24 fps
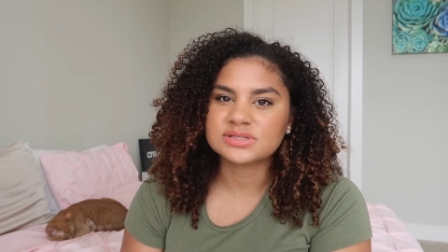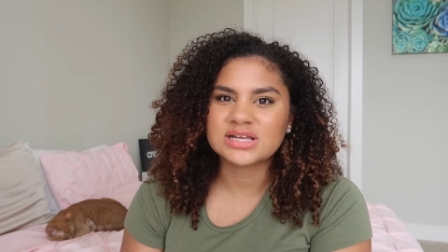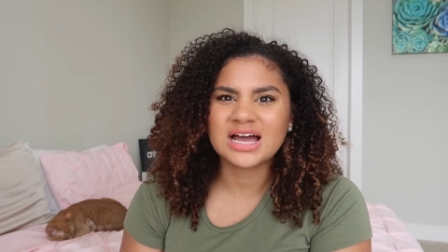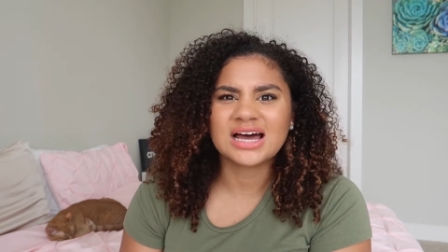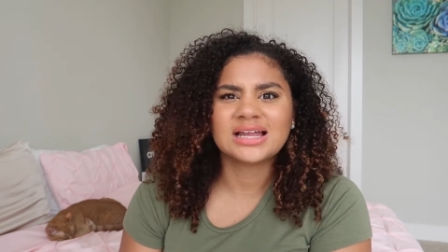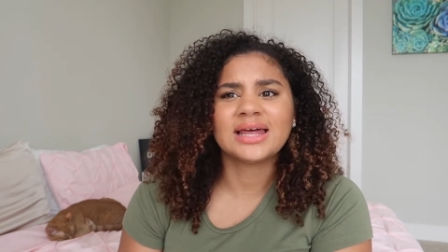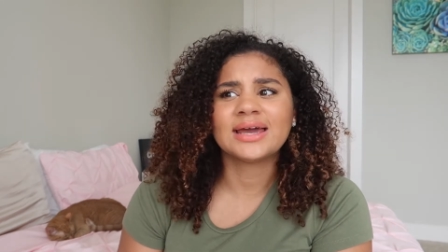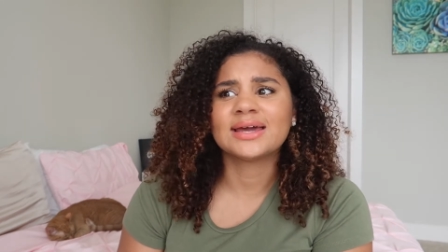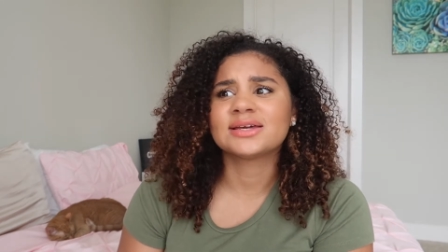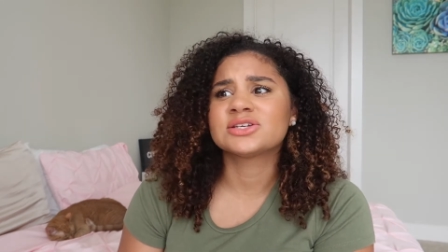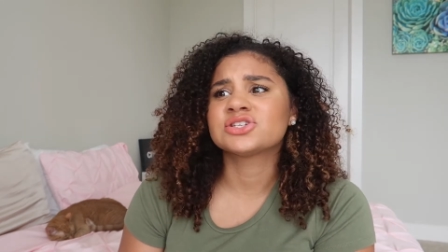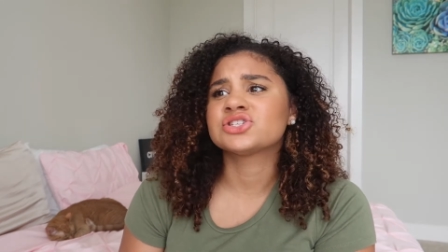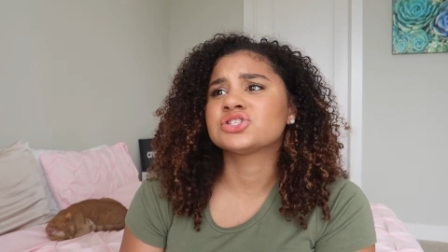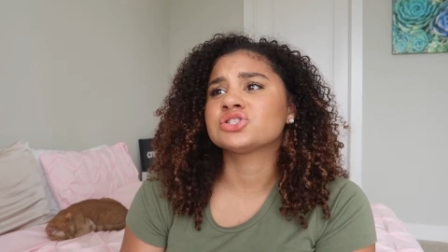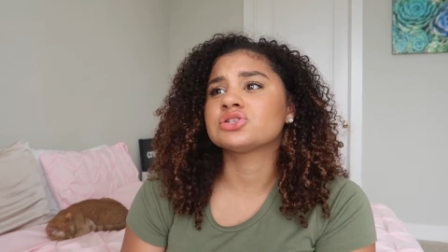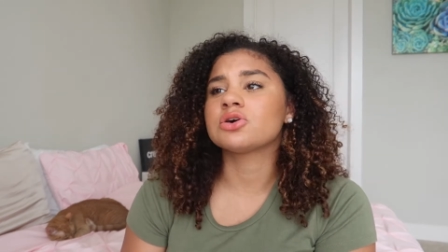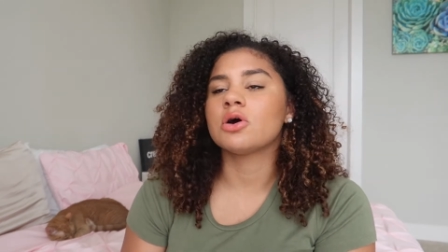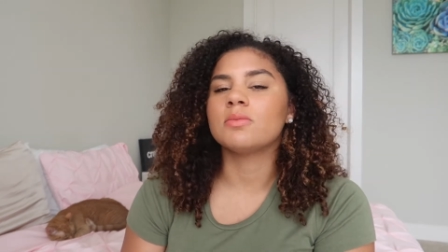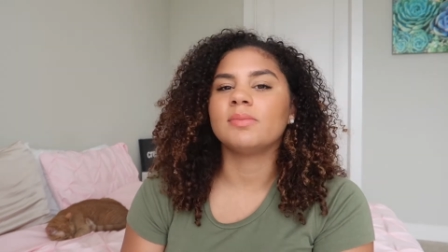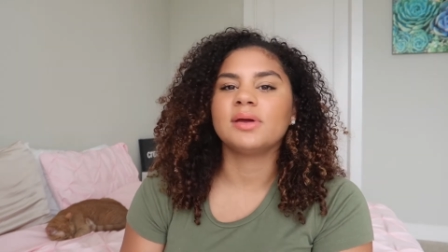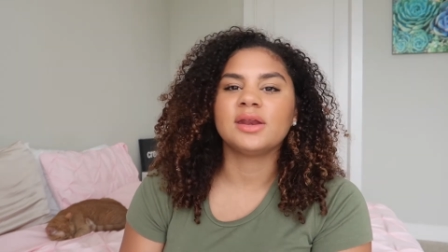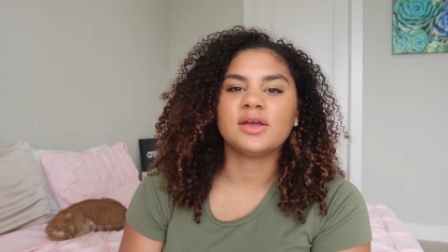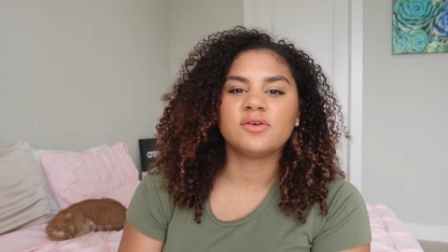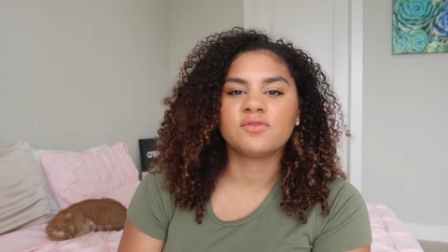not like
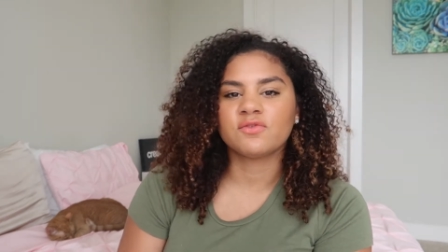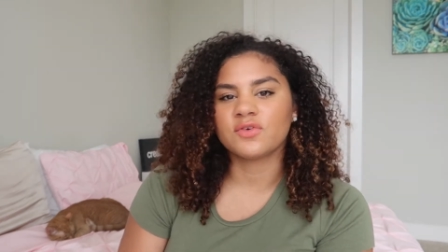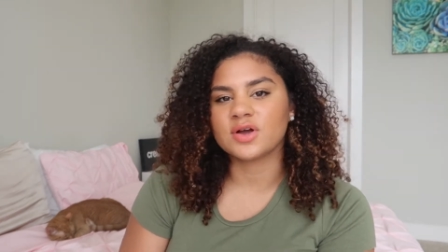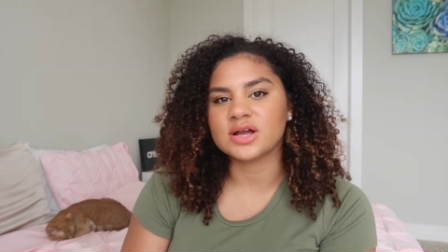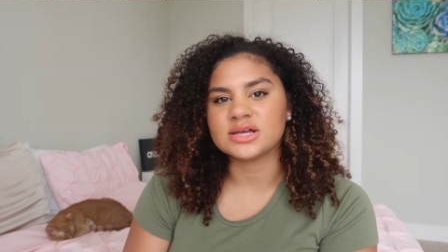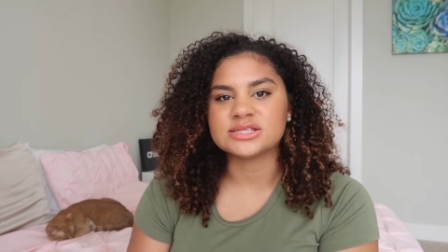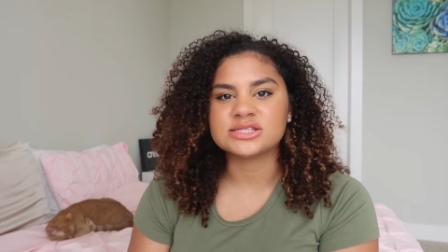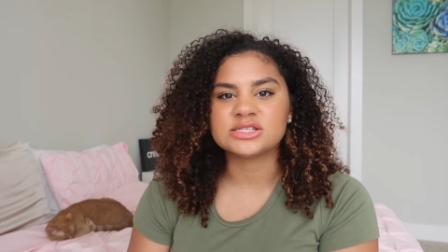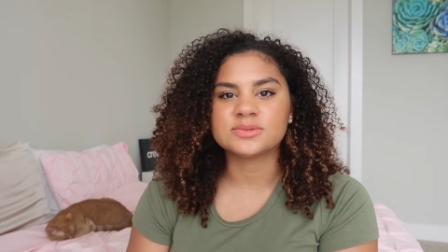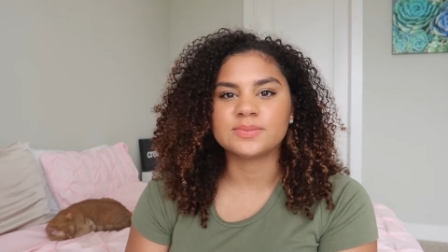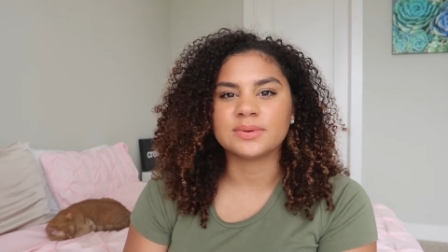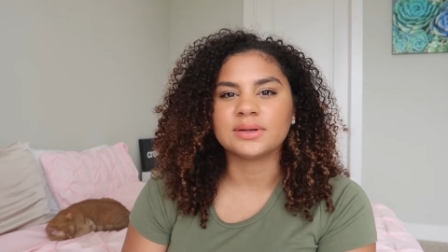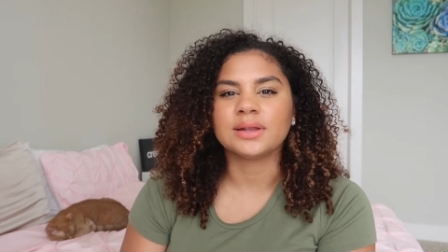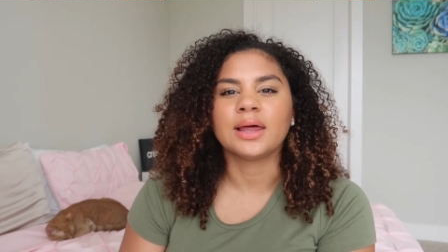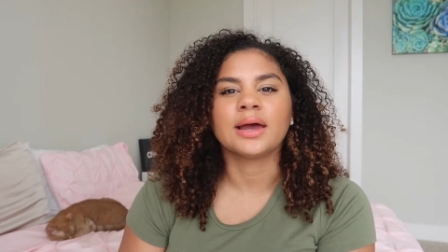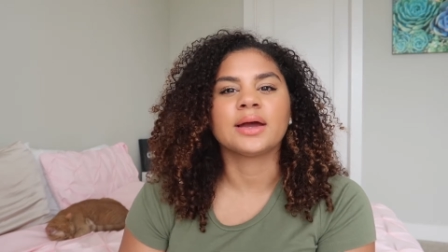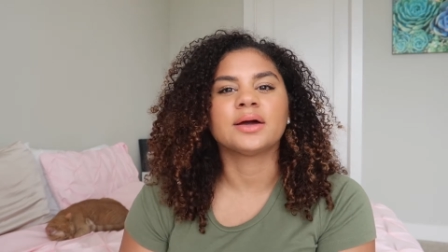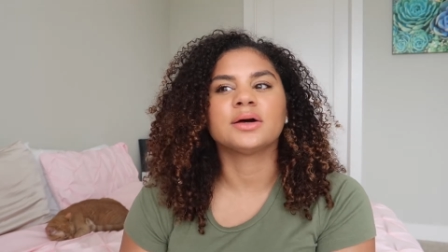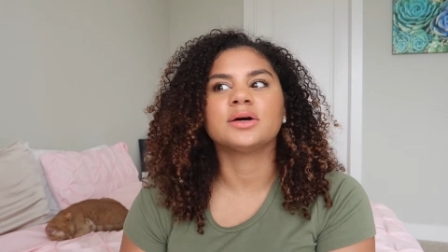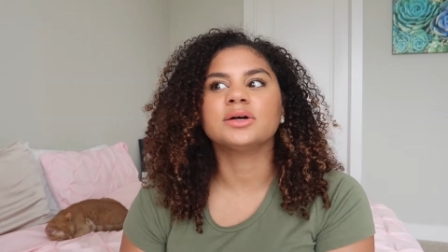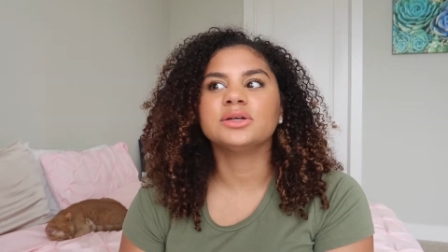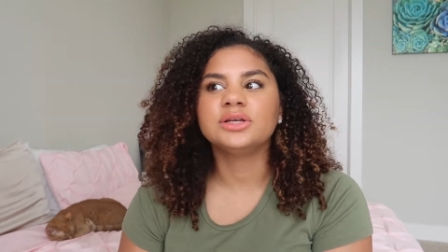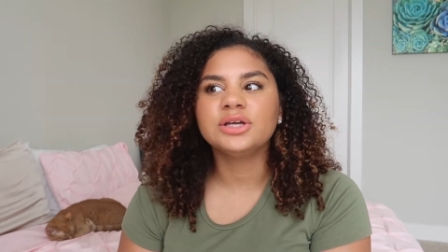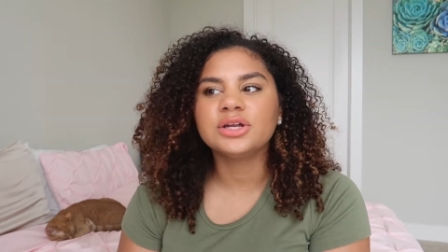so many friends, but like,
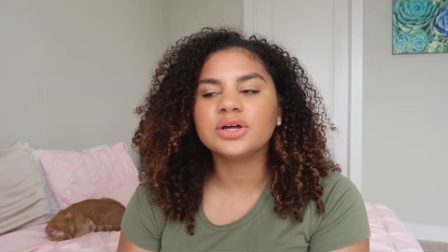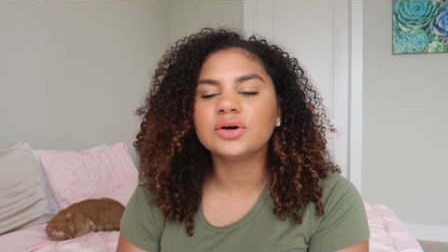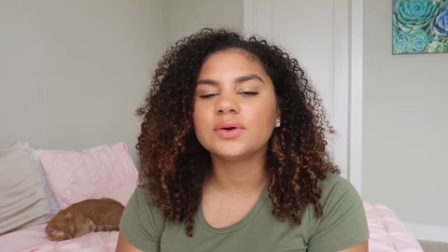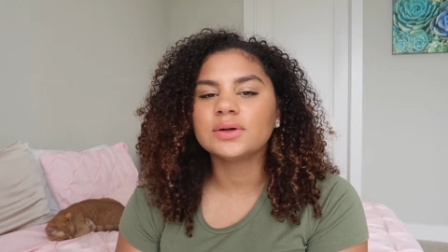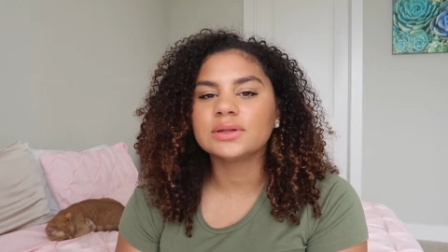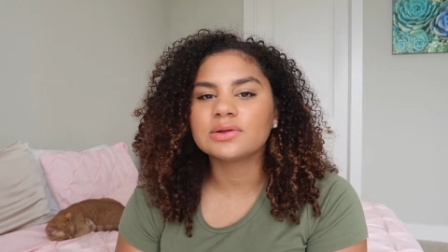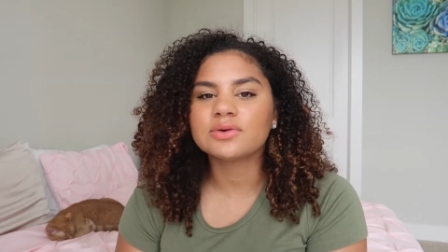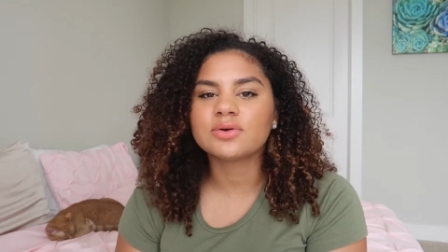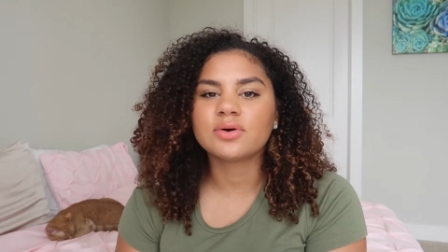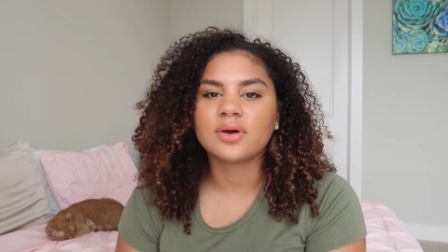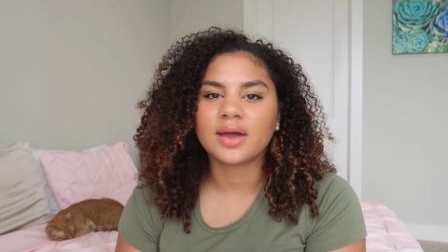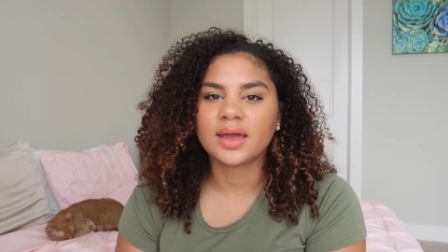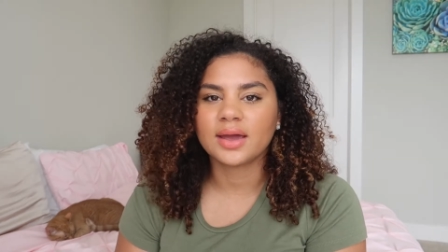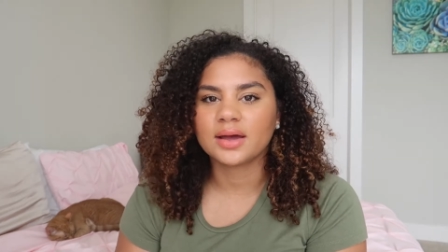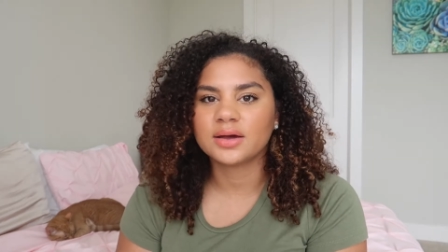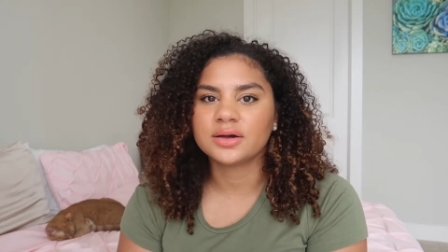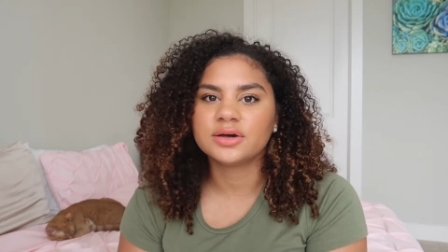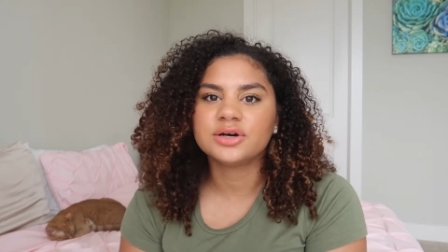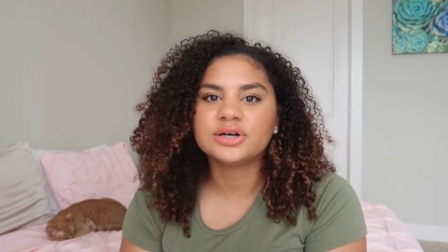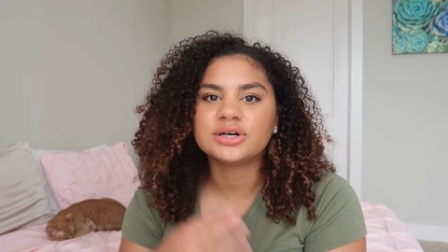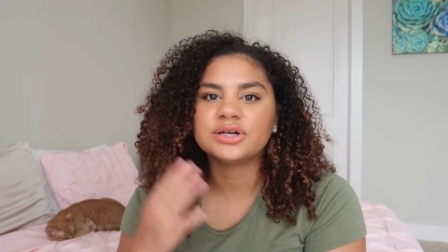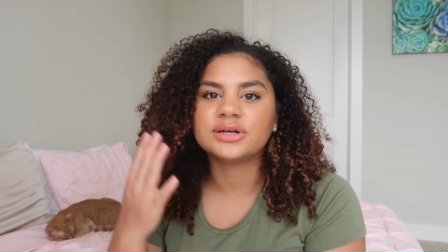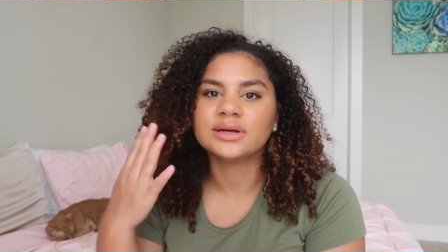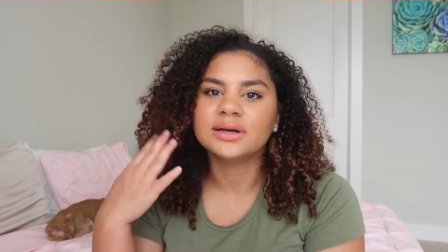you know, a little
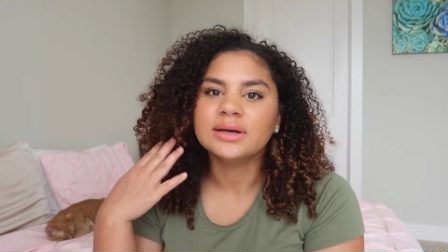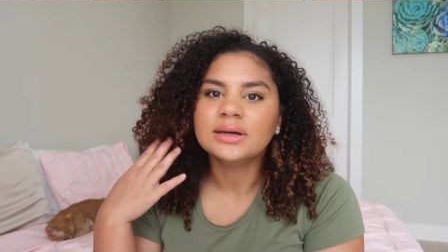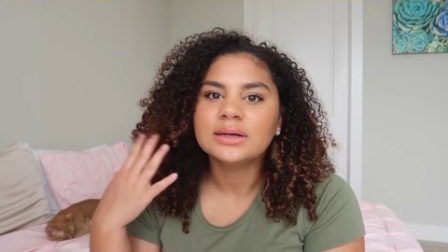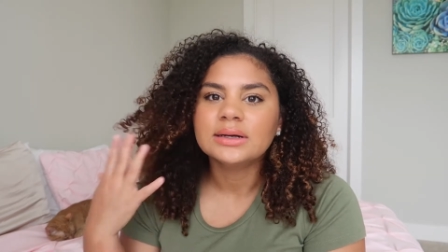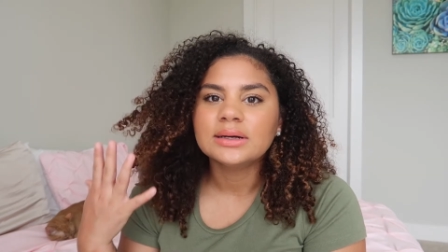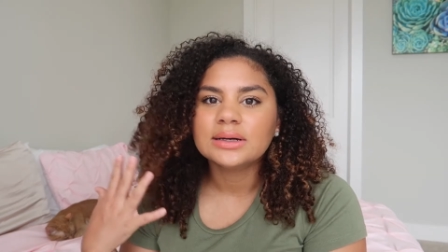good